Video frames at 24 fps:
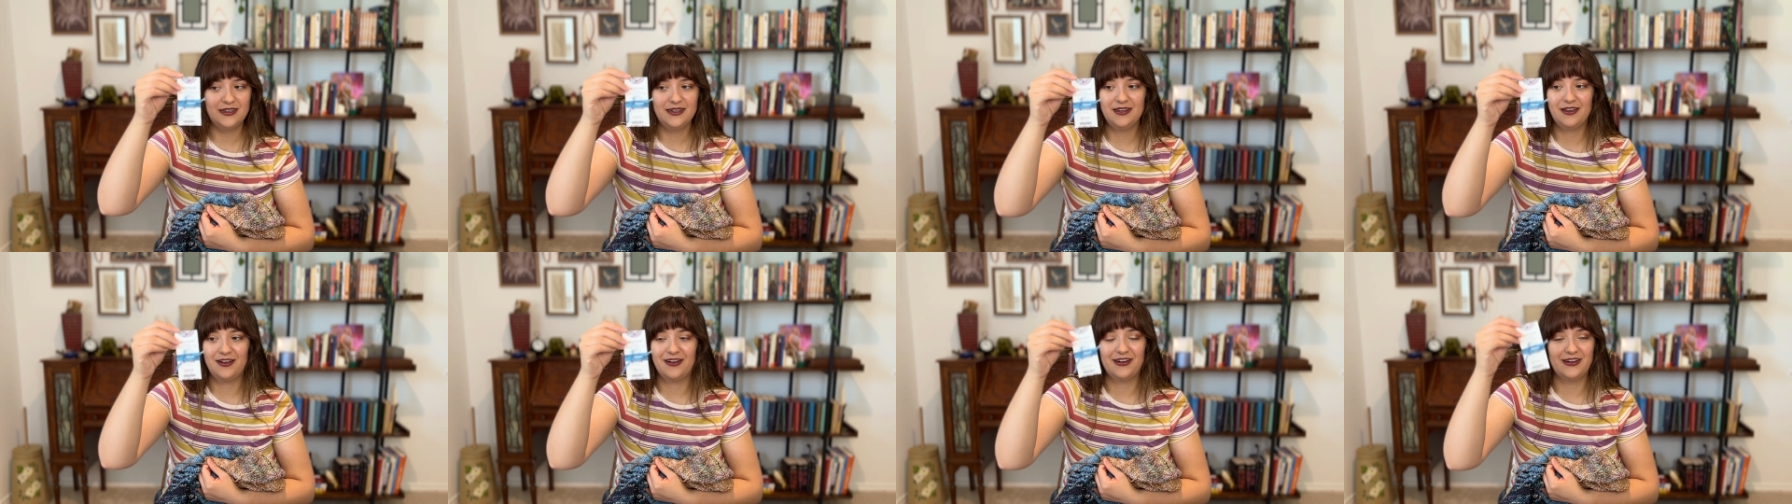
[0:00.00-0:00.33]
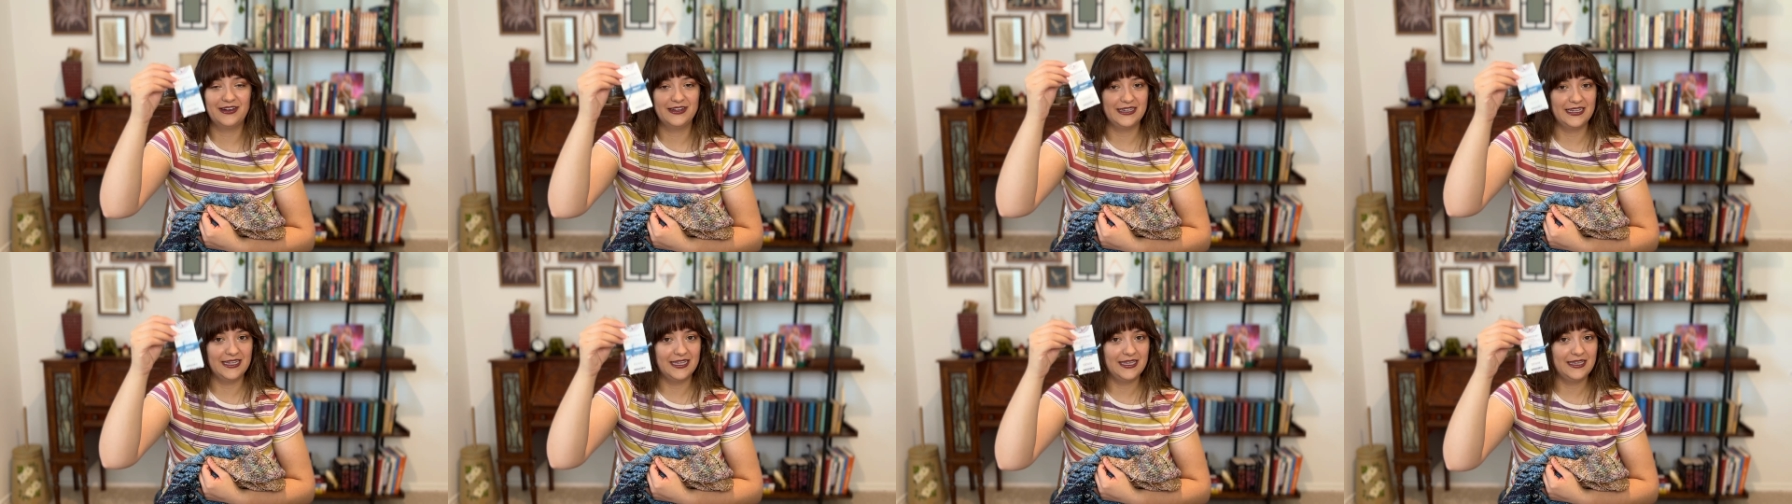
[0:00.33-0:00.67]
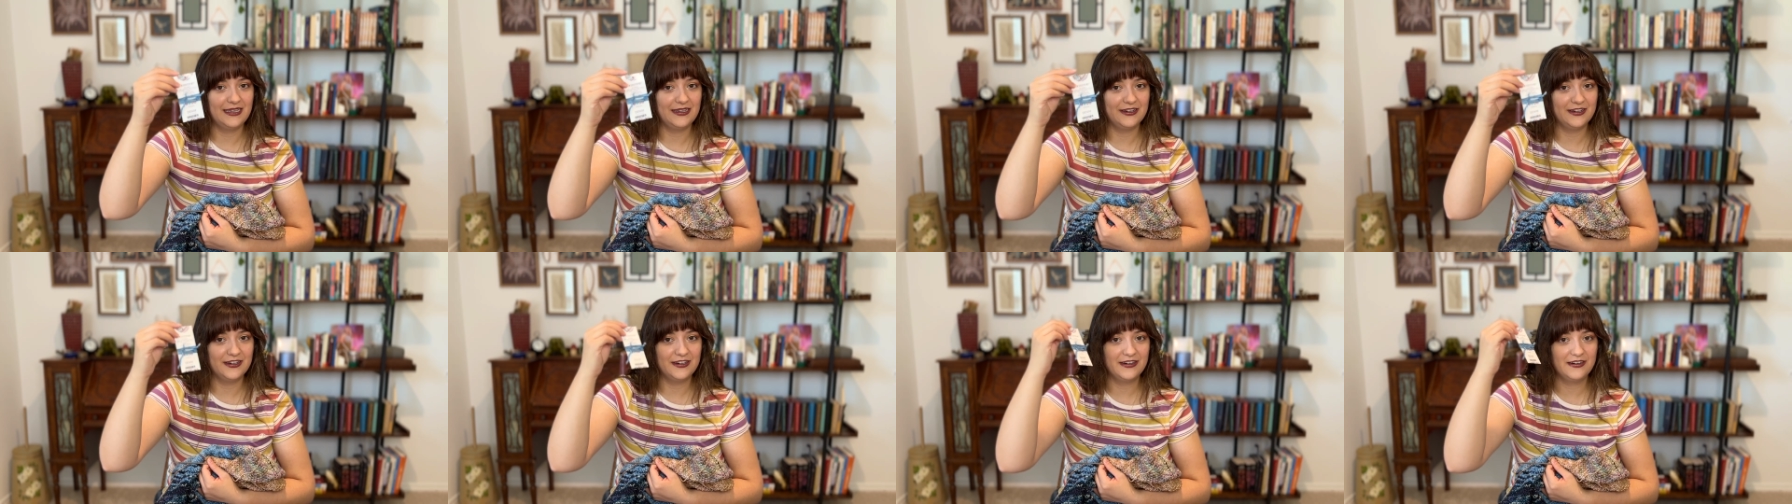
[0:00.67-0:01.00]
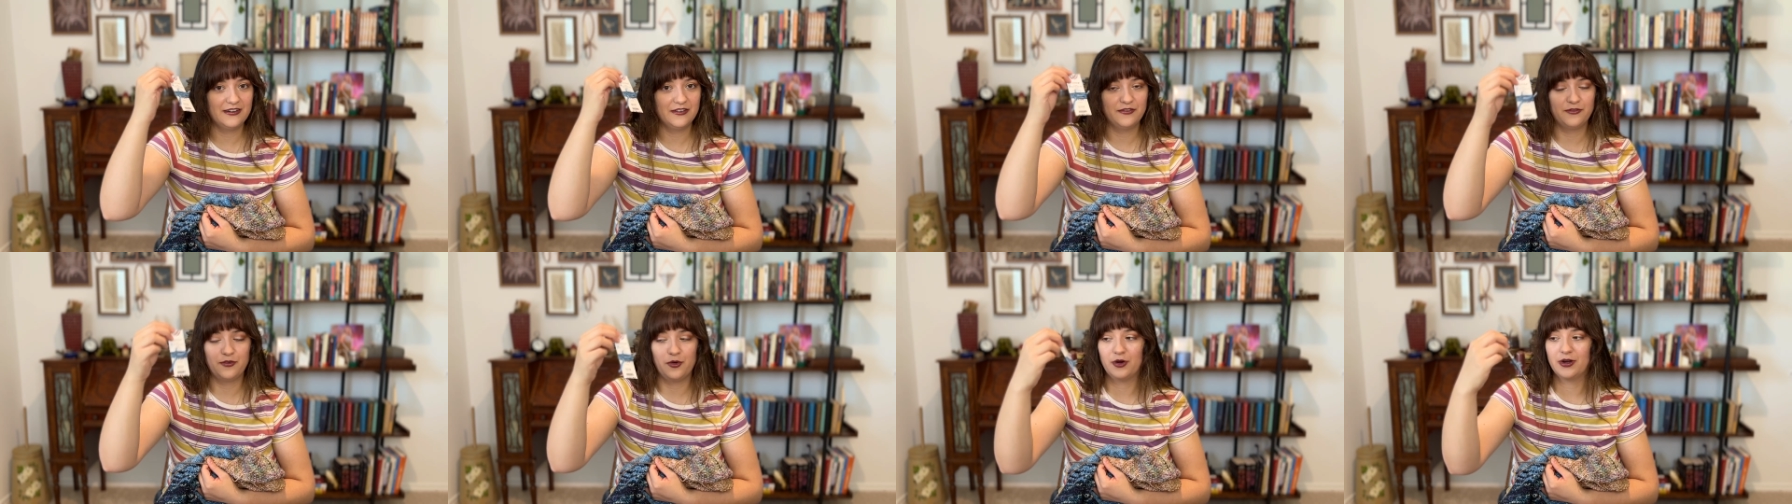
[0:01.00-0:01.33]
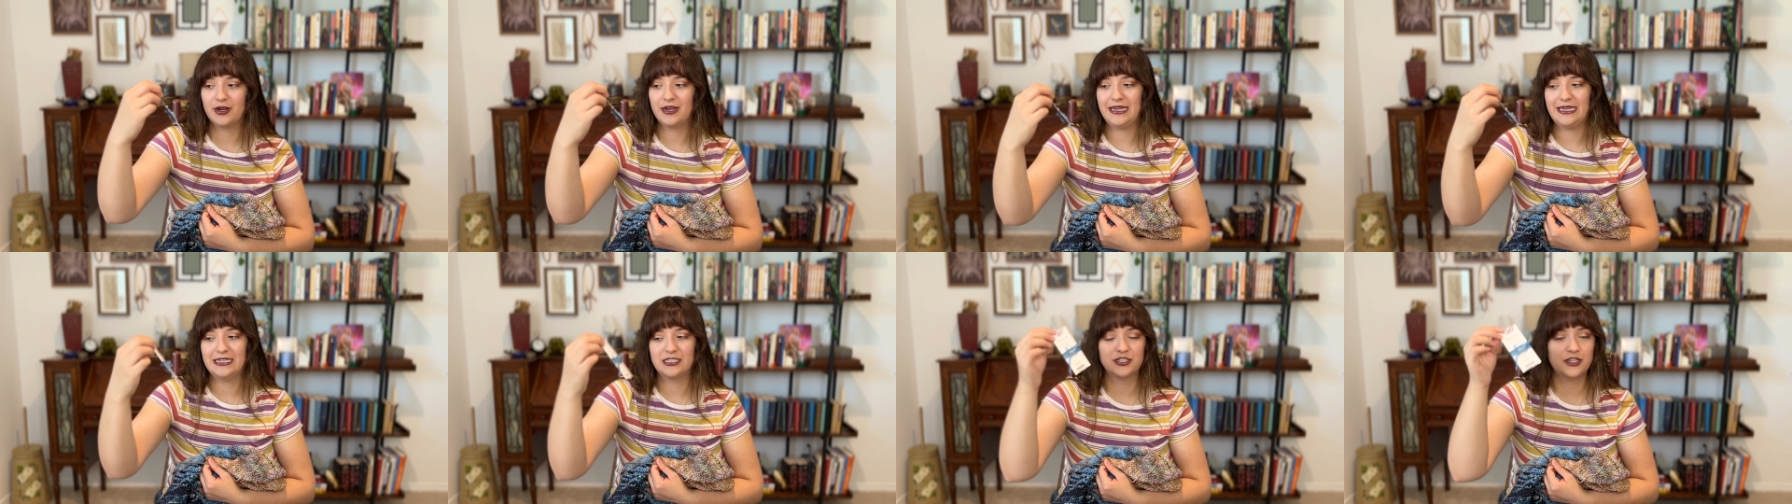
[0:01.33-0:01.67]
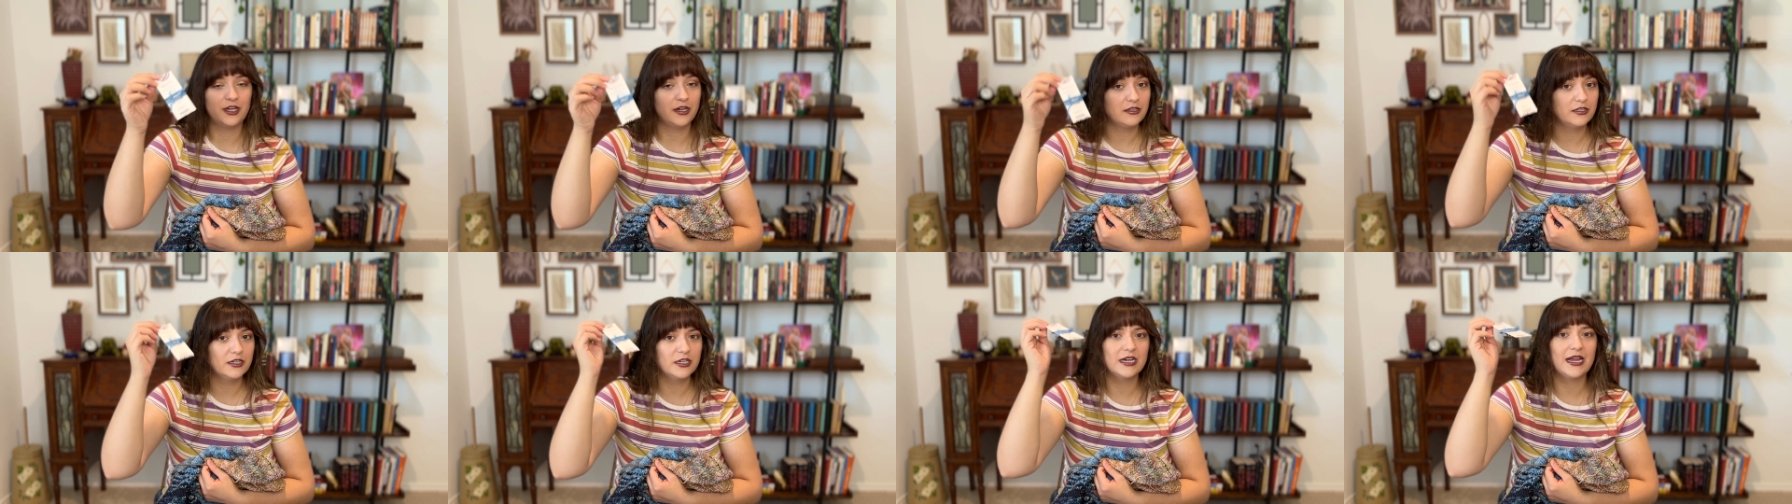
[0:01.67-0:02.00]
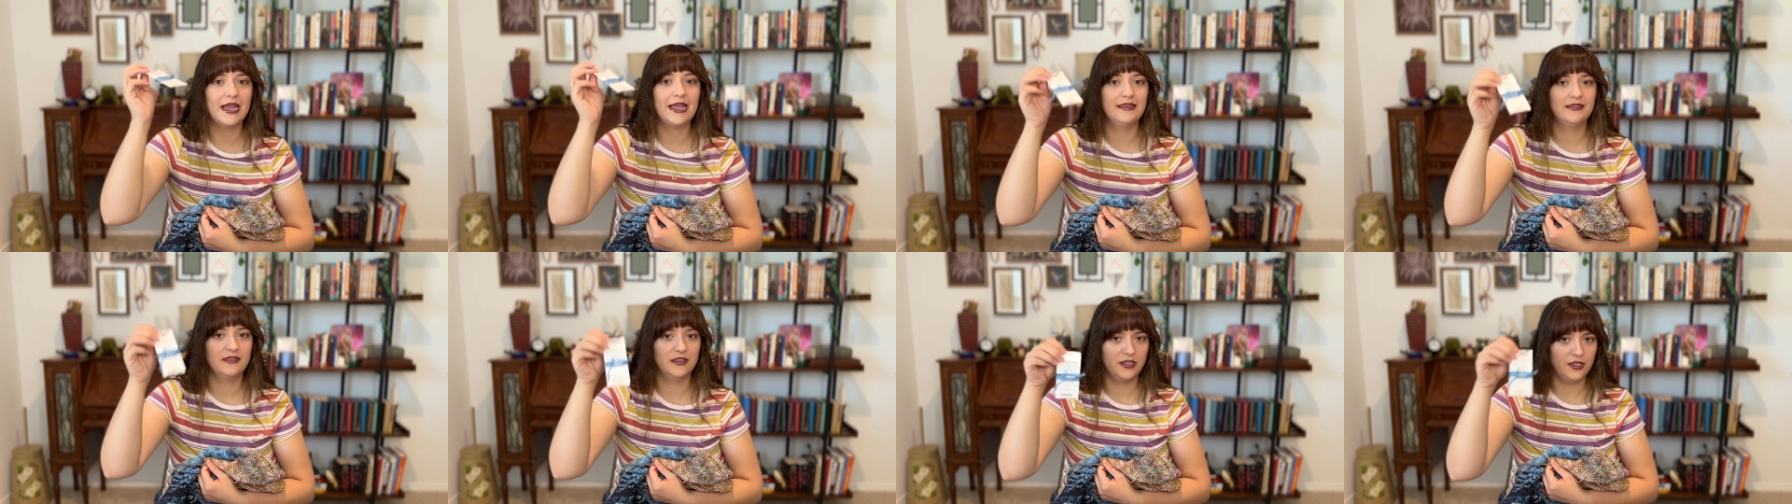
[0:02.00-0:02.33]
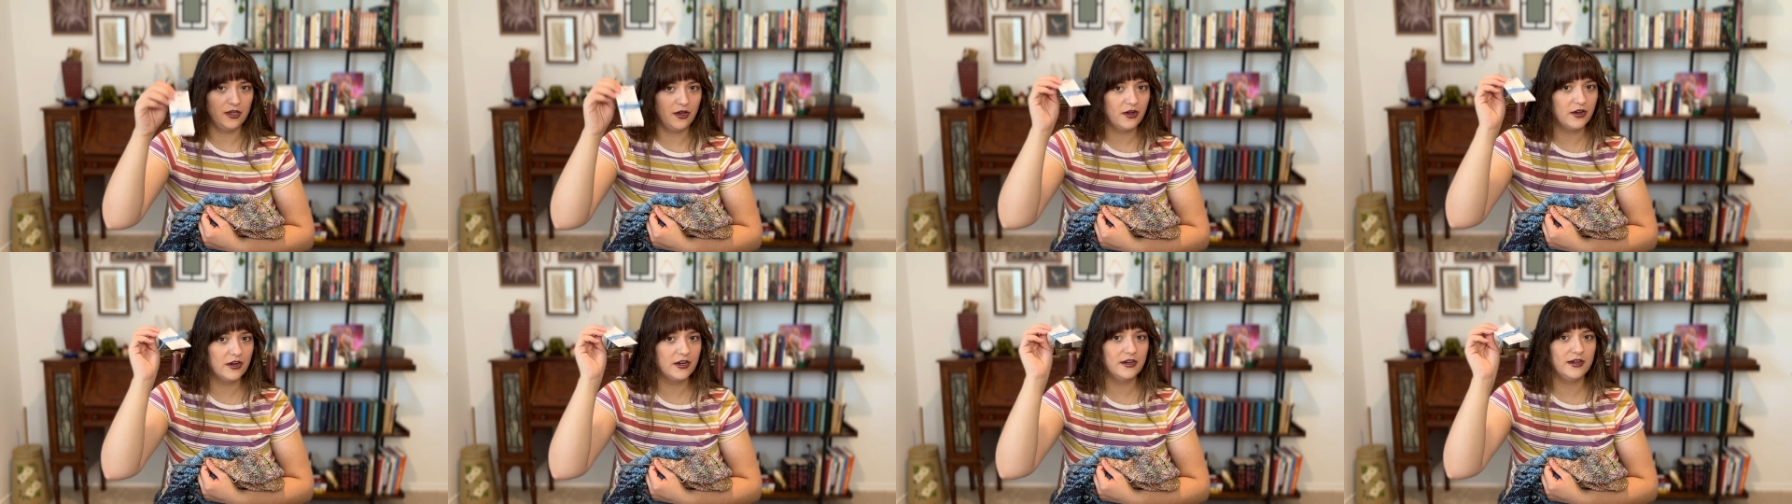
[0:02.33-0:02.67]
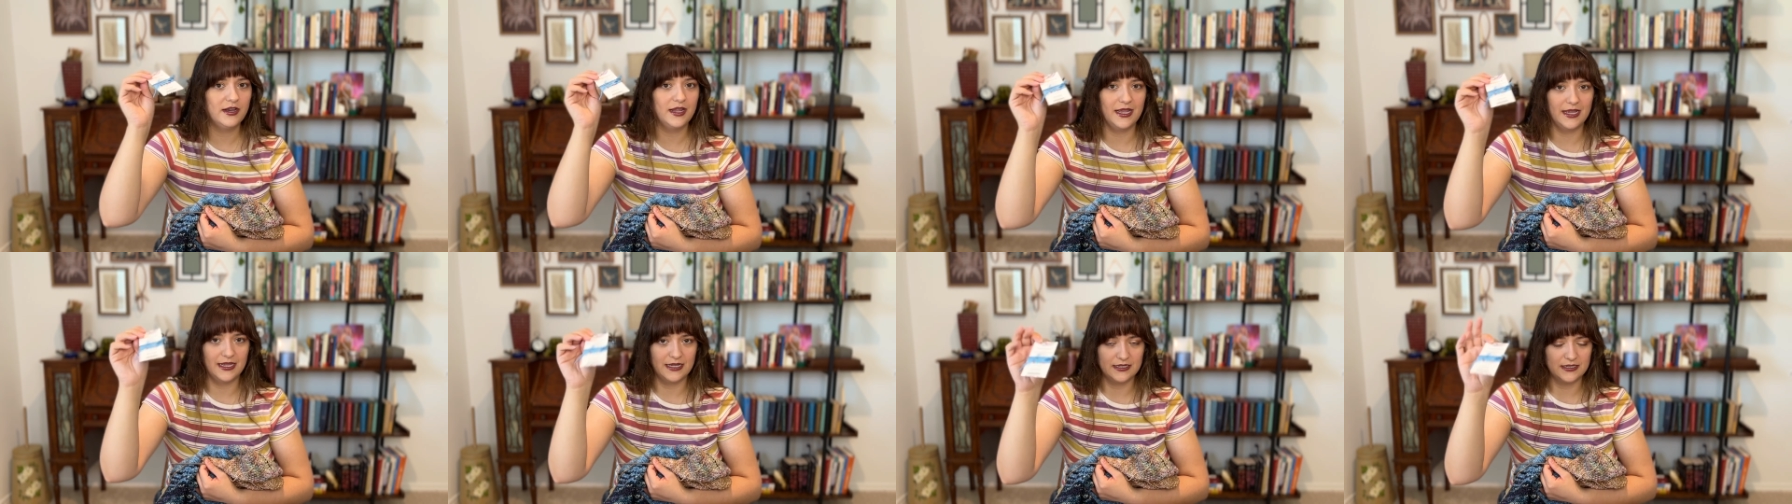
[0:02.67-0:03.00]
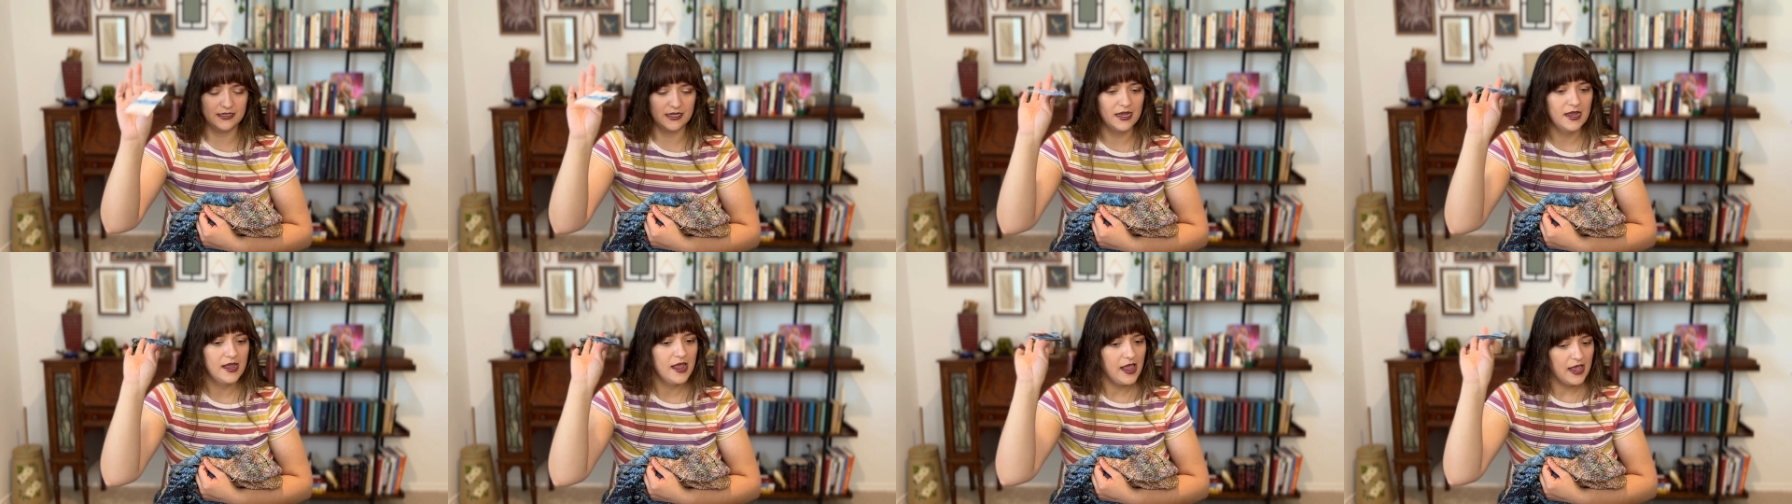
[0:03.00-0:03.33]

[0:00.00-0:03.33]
on here for each color and the yarn, and